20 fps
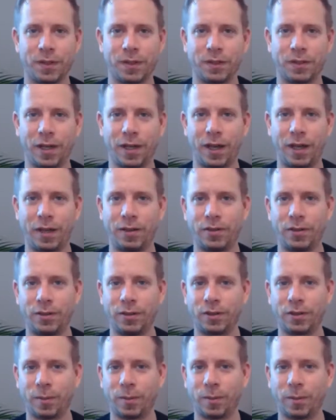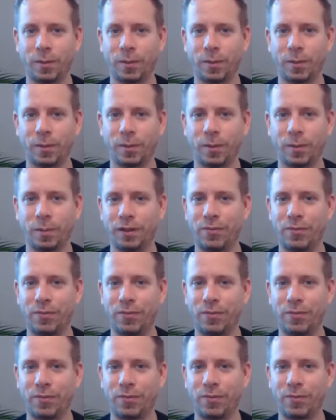Does the head do
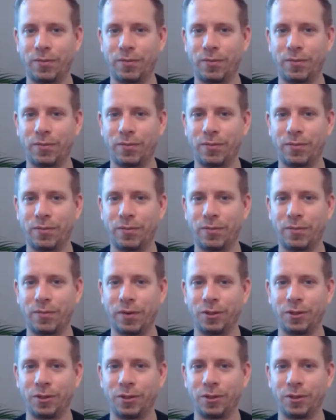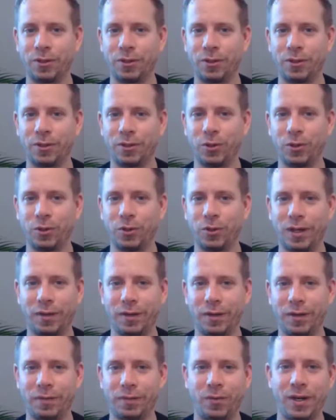something differently as you lift the right
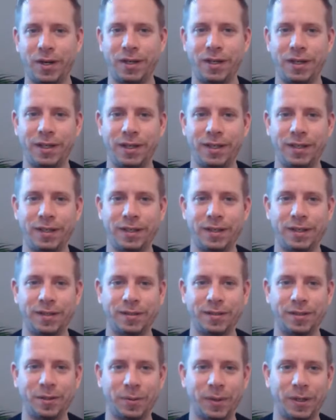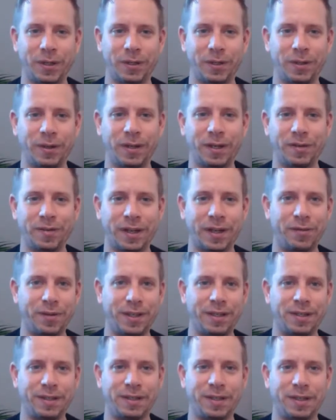knee to when you lift the left knee?
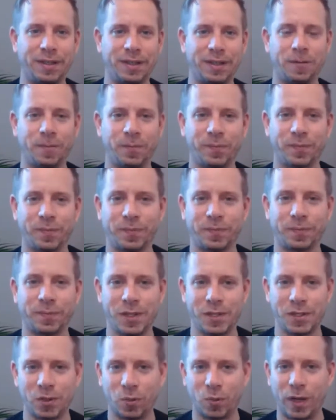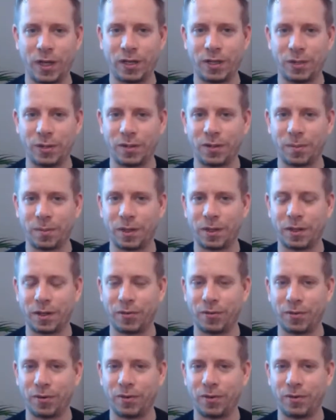Does the weight do something
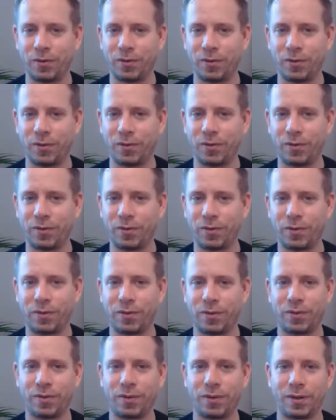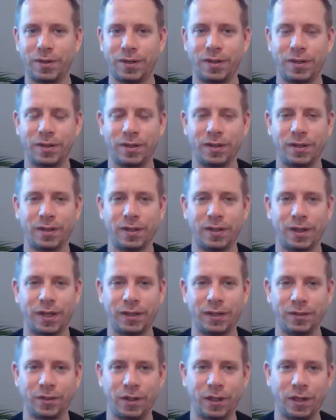different
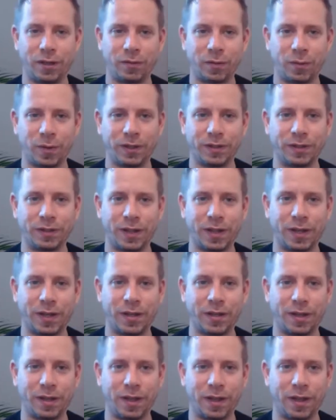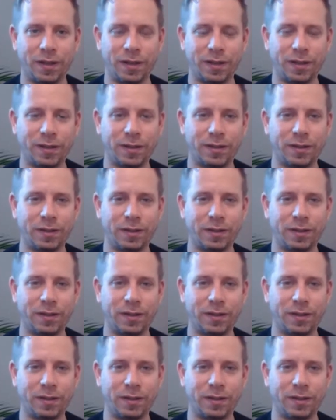as you lift one side than the other?